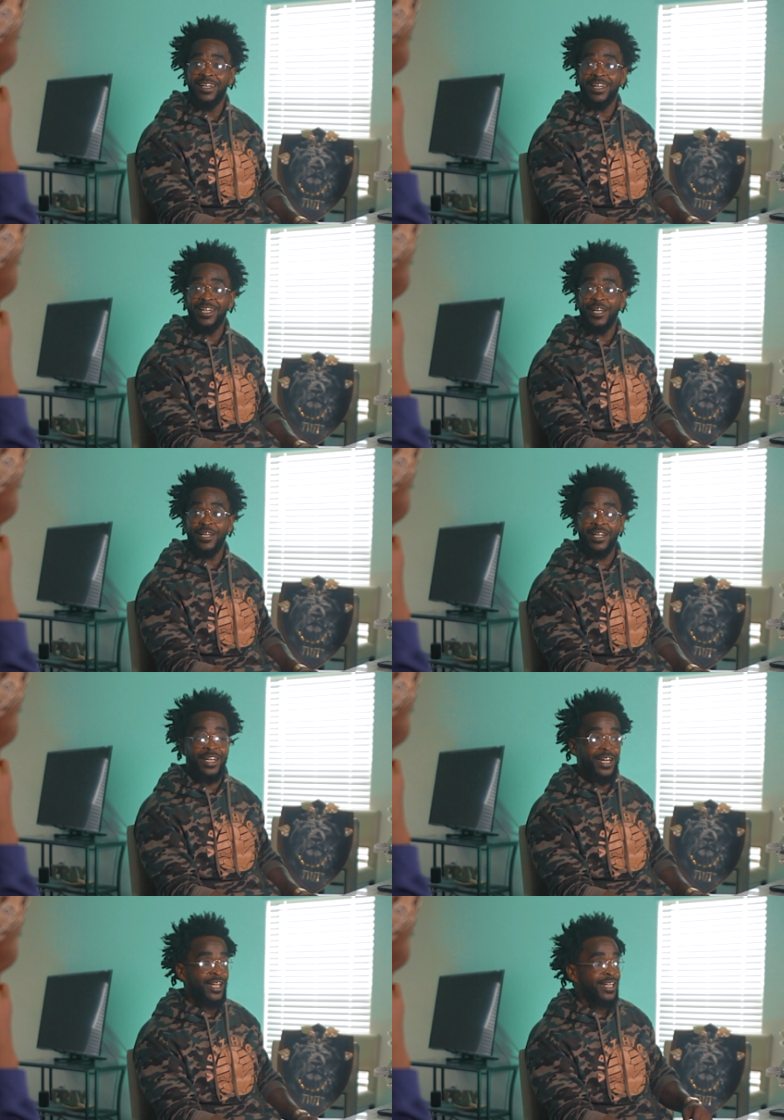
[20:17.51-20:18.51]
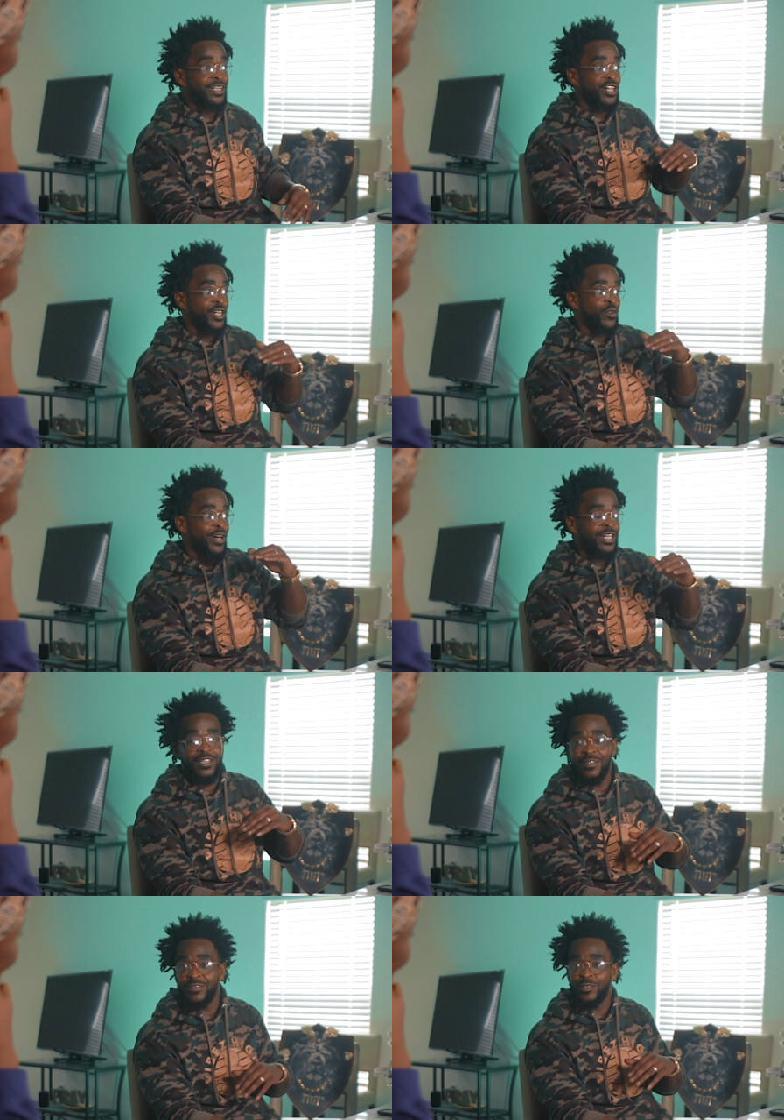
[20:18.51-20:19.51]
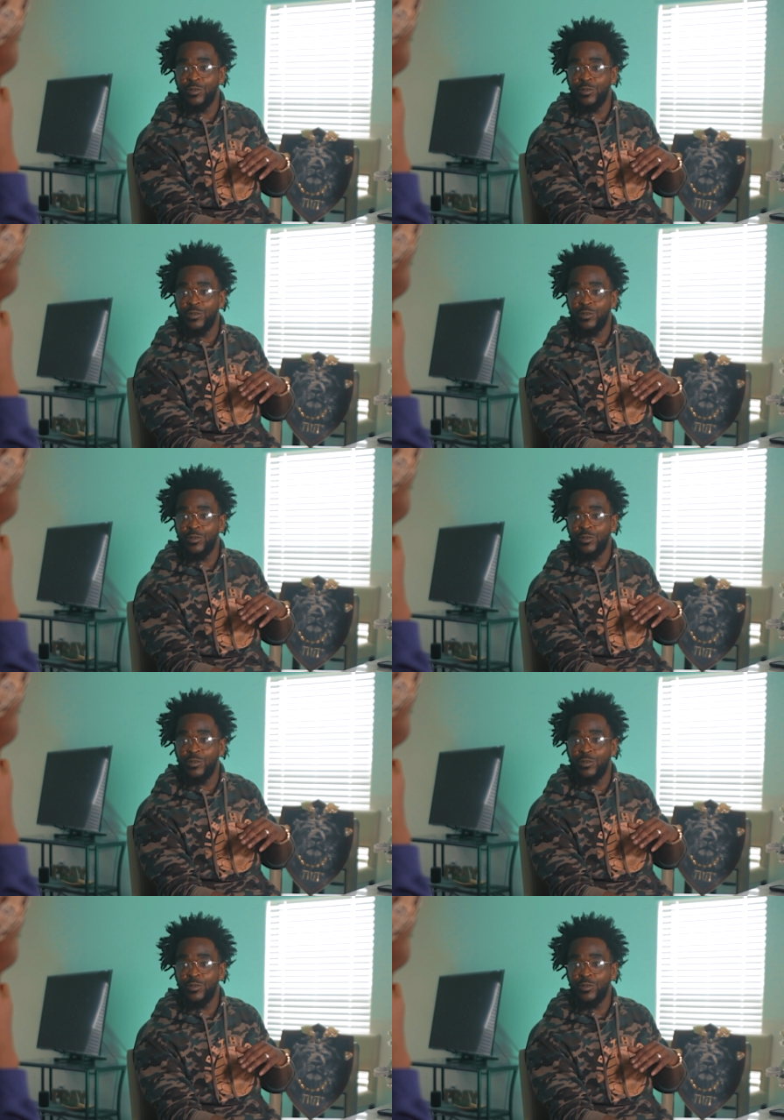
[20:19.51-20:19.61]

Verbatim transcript: And then and then it's generational.